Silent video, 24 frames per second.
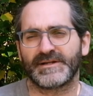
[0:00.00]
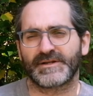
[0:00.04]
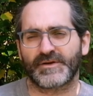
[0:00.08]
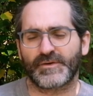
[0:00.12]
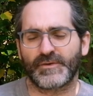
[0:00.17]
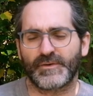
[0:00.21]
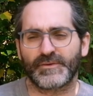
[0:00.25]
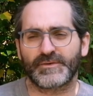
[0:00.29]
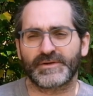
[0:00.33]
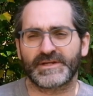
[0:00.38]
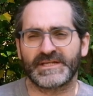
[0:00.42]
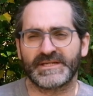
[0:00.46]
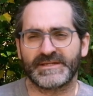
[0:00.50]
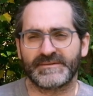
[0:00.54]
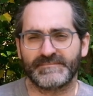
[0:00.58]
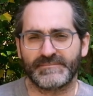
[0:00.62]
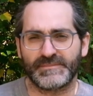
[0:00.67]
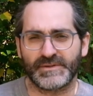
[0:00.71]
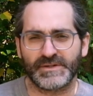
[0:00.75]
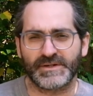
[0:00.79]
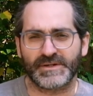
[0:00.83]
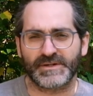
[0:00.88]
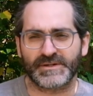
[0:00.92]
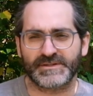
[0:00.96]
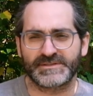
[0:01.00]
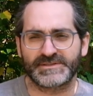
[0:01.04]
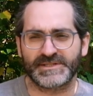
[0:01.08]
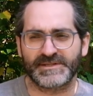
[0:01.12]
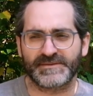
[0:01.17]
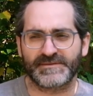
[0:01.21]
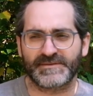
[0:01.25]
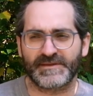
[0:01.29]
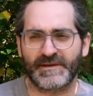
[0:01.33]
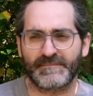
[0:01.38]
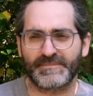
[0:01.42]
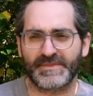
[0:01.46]
accordion book,
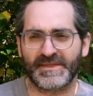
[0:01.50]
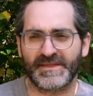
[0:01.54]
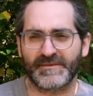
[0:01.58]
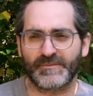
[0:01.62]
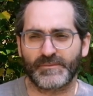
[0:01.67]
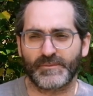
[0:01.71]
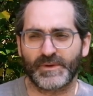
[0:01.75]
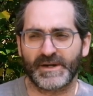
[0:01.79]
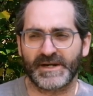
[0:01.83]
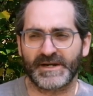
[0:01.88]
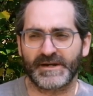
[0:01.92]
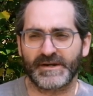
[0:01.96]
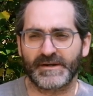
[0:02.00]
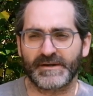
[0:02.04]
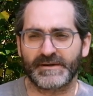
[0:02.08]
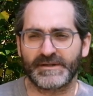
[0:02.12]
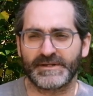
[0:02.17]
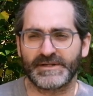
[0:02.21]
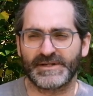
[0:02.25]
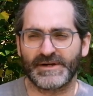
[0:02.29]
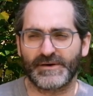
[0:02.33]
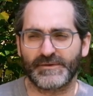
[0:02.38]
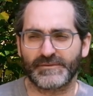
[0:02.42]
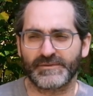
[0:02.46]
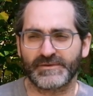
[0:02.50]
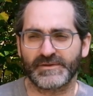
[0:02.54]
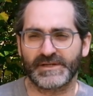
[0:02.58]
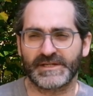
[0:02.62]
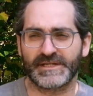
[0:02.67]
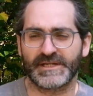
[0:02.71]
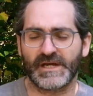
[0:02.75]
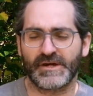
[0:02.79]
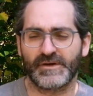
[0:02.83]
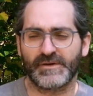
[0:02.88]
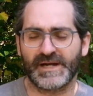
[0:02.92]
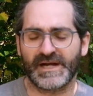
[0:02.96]
just something where you don't really
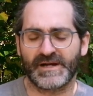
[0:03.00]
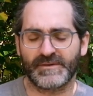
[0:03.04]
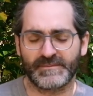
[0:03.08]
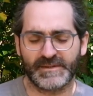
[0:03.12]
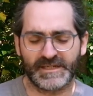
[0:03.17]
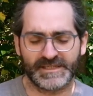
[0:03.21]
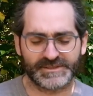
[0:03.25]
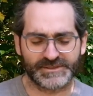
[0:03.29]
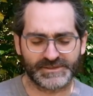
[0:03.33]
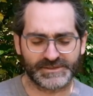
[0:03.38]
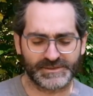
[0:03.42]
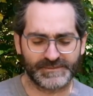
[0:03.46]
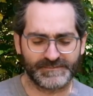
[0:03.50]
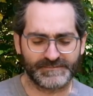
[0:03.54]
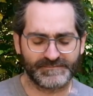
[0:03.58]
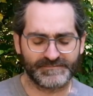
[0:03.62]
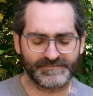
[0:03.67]
know how much